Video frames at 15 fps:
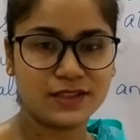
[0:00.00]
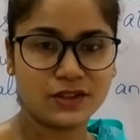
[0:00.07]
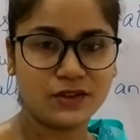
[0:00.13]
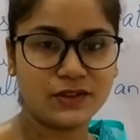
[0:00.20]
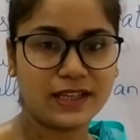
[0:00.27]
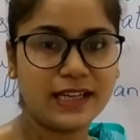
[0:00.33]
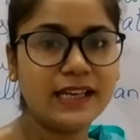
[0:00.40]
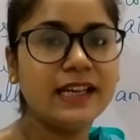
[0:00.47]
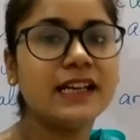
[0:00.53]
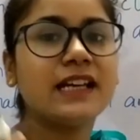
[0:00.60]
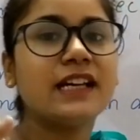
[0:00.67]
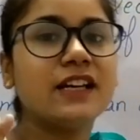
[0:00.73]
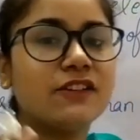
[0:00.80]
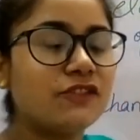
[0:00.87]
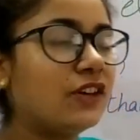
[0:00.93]
Okay.
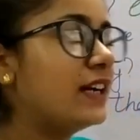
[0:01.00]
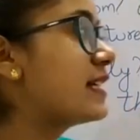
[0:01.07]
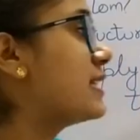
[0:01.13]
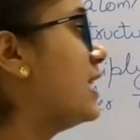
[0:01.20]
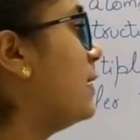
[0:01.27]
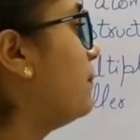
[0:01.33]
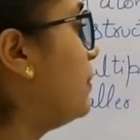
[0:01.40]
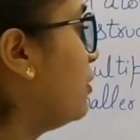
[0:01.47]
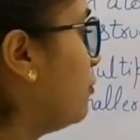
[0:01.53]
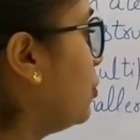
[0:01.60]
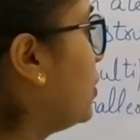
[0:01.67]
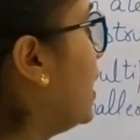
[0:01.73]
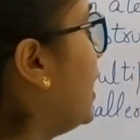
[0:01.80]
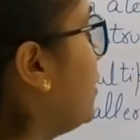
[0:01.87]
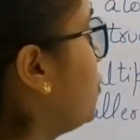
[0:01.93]
For example,
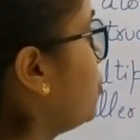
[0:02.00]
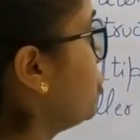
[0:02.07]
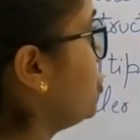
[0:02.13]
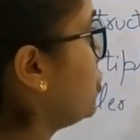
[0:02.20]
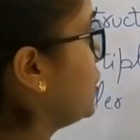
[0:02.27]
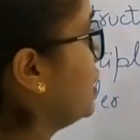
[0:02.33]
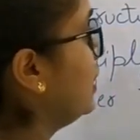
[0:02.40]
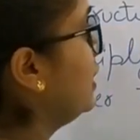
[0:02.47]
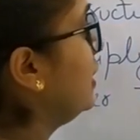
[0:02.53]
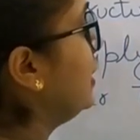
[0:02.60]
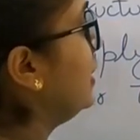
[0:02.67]
for hydrogen,